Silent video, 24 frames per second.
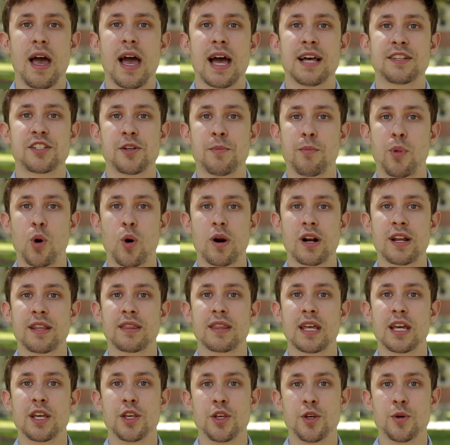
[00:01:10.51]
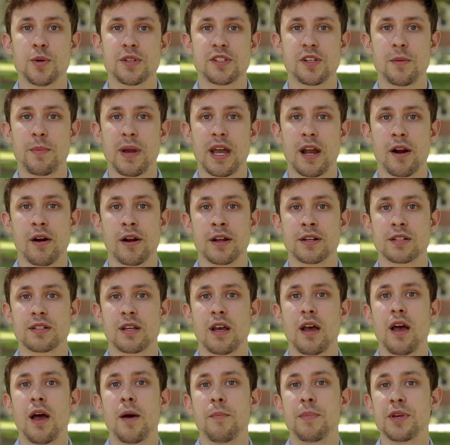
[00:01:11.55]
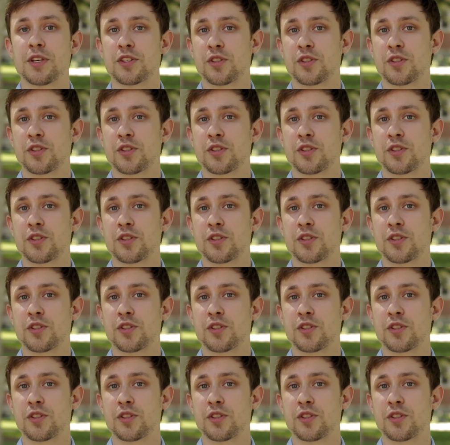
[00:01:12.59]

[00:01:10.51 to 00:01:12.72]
It's important that you as a parent be